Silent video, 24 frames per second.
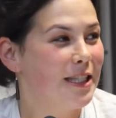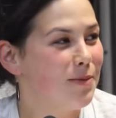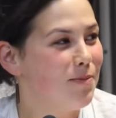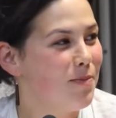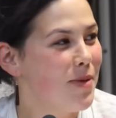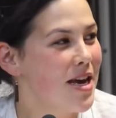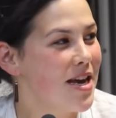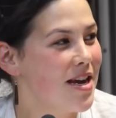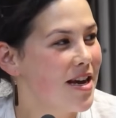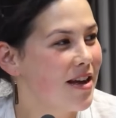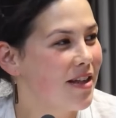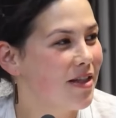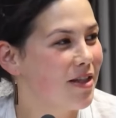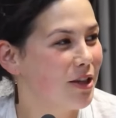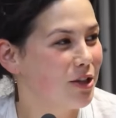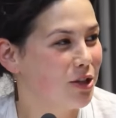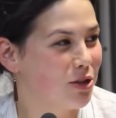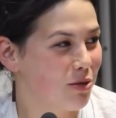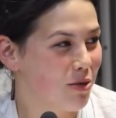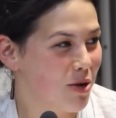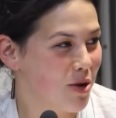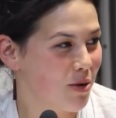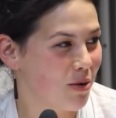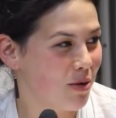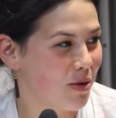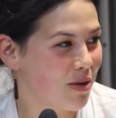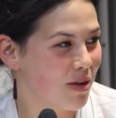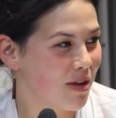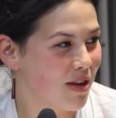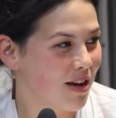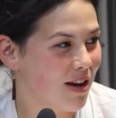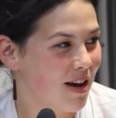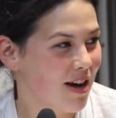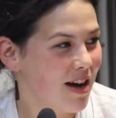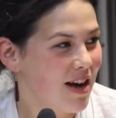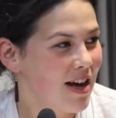speak the truth
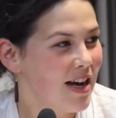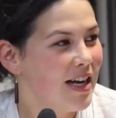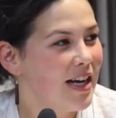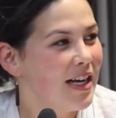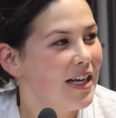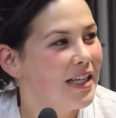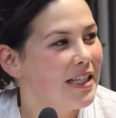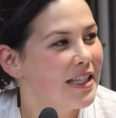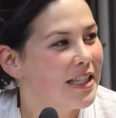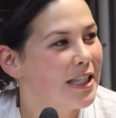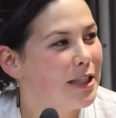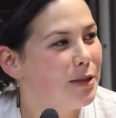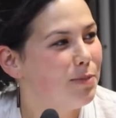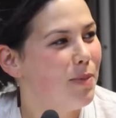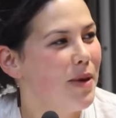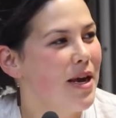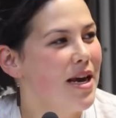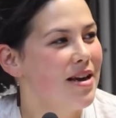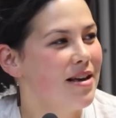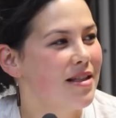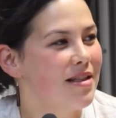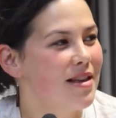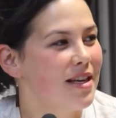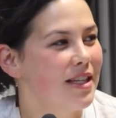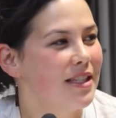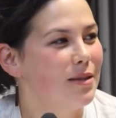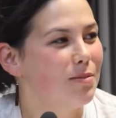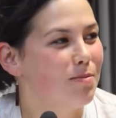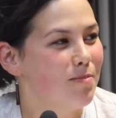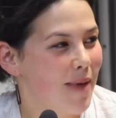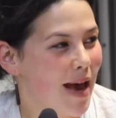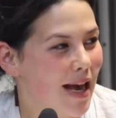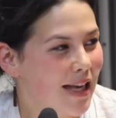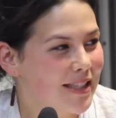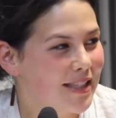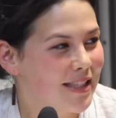speak this
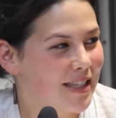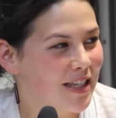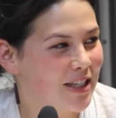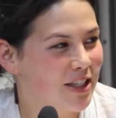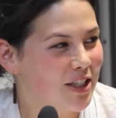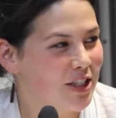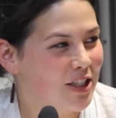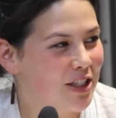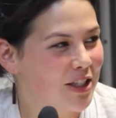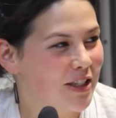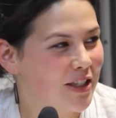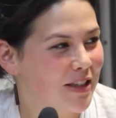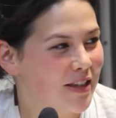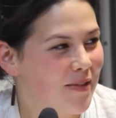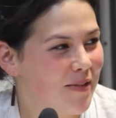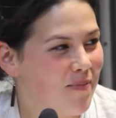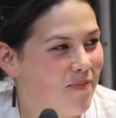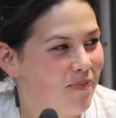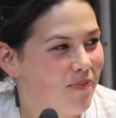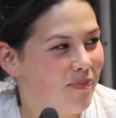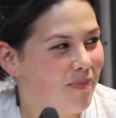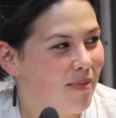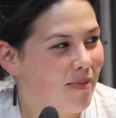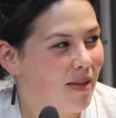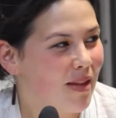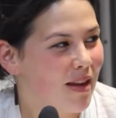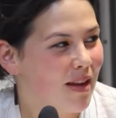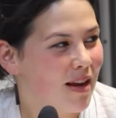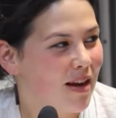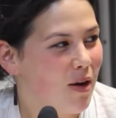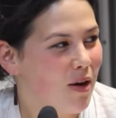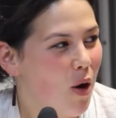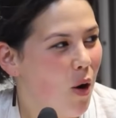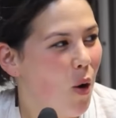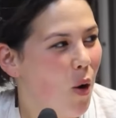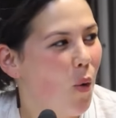message.
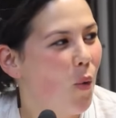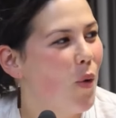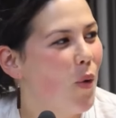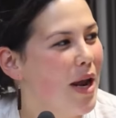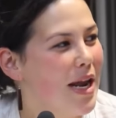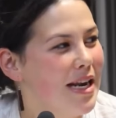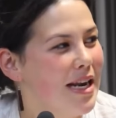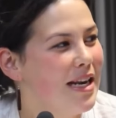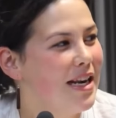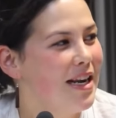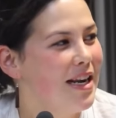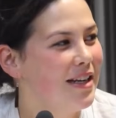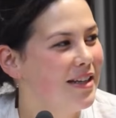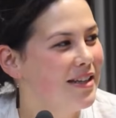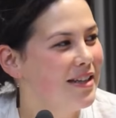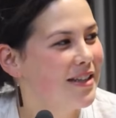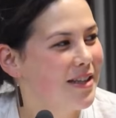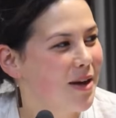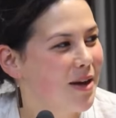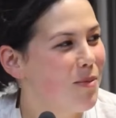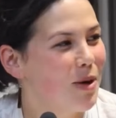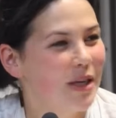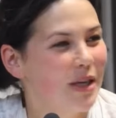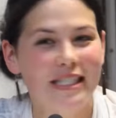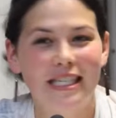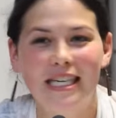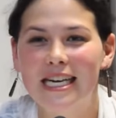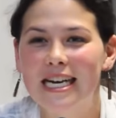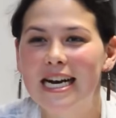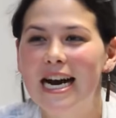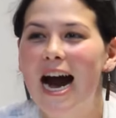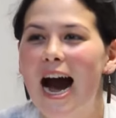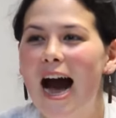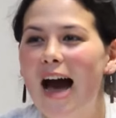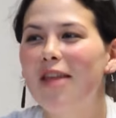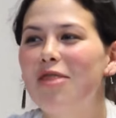We need someone to
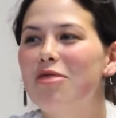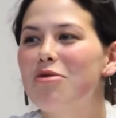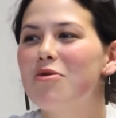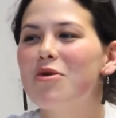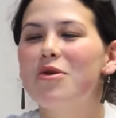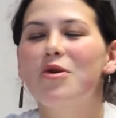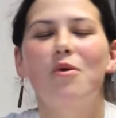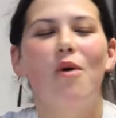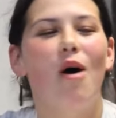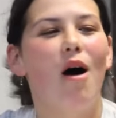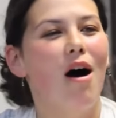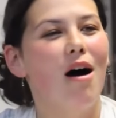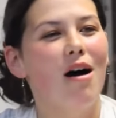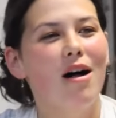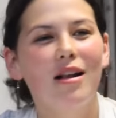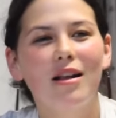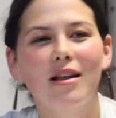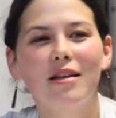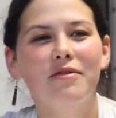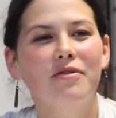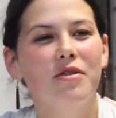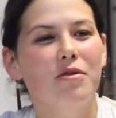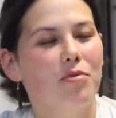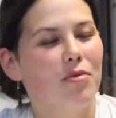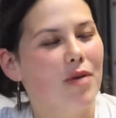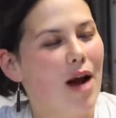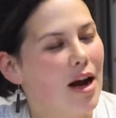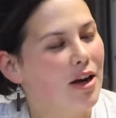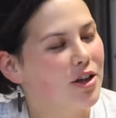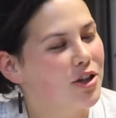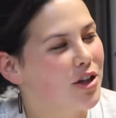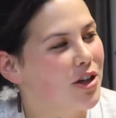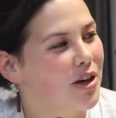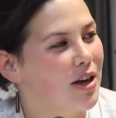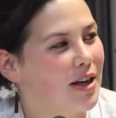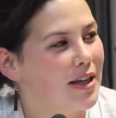cut through all of the
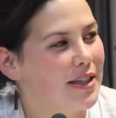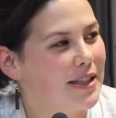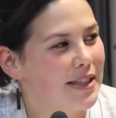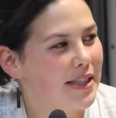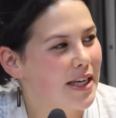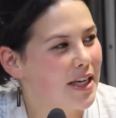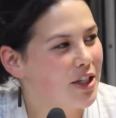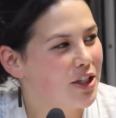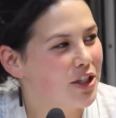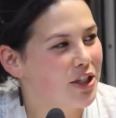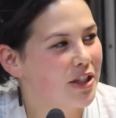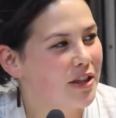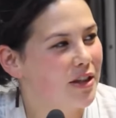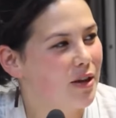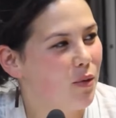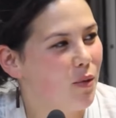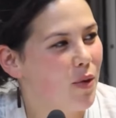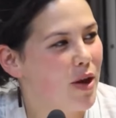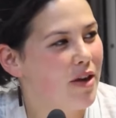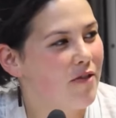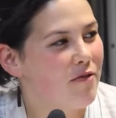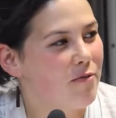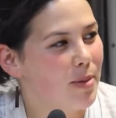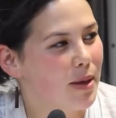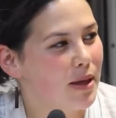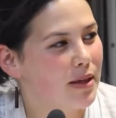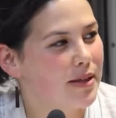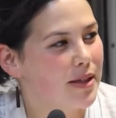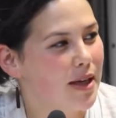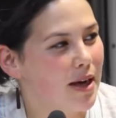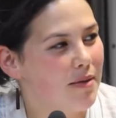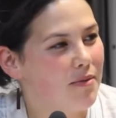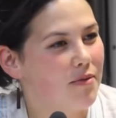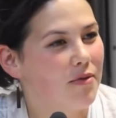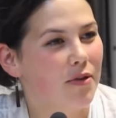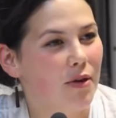rationalization that we have
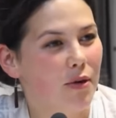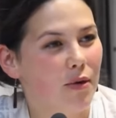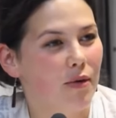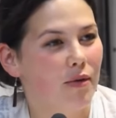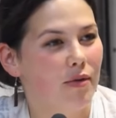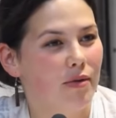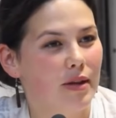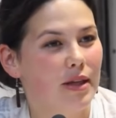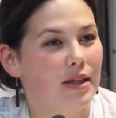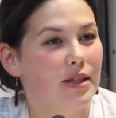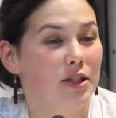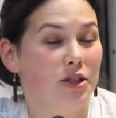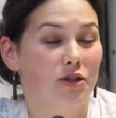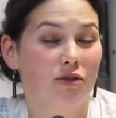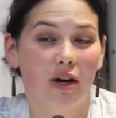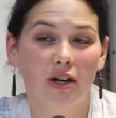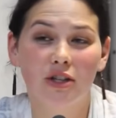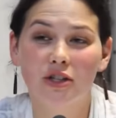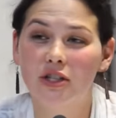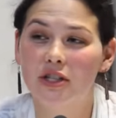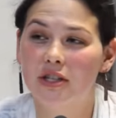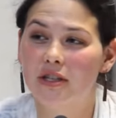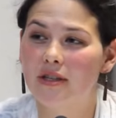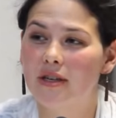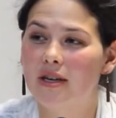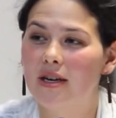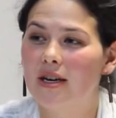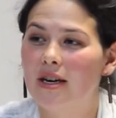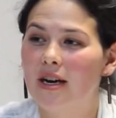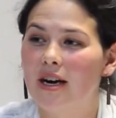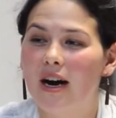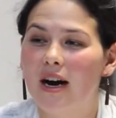built up for the destruction